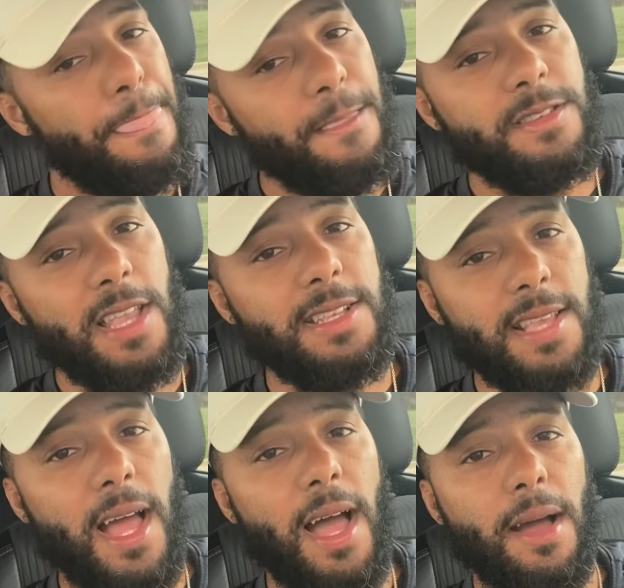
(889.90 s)
It's that
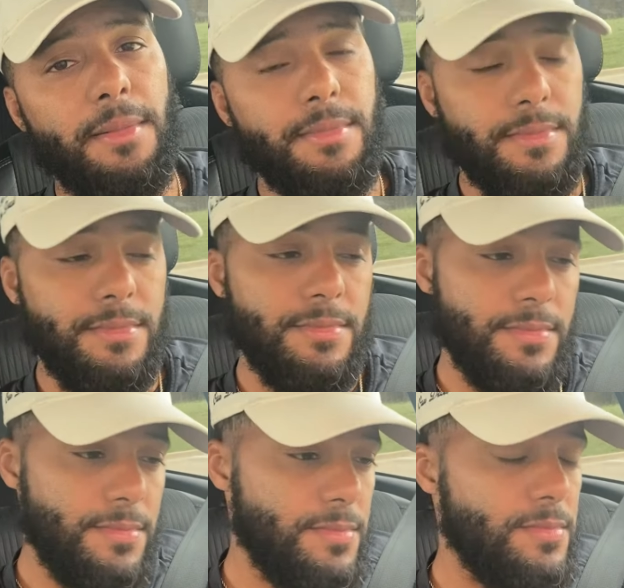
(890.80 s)
time.
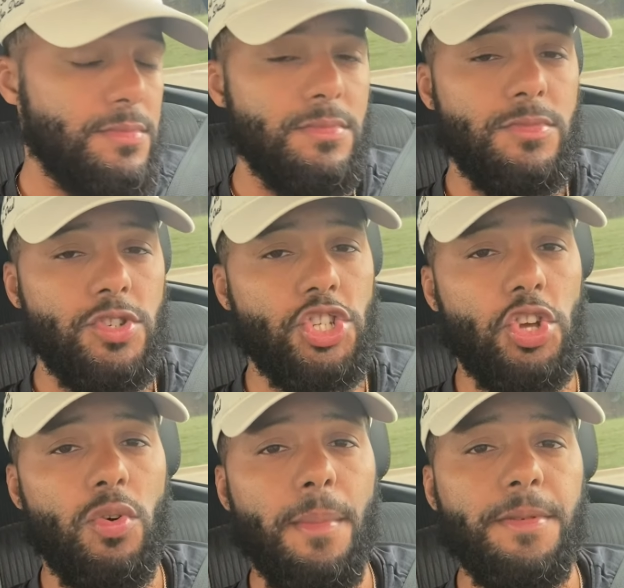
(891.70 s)

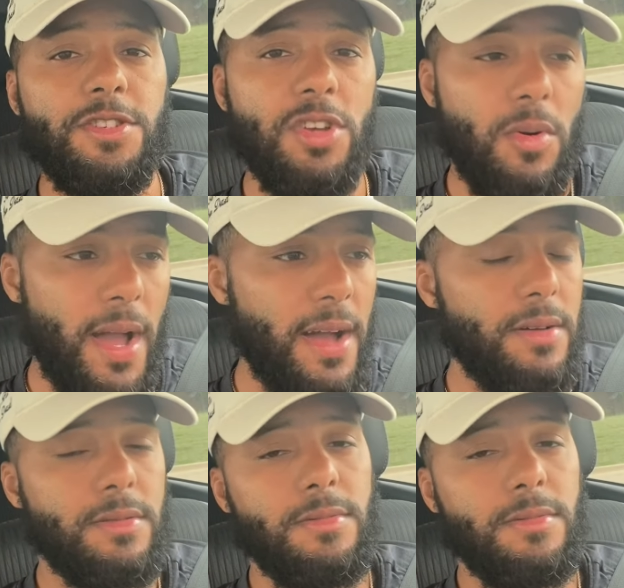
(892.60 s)
Show up and show out.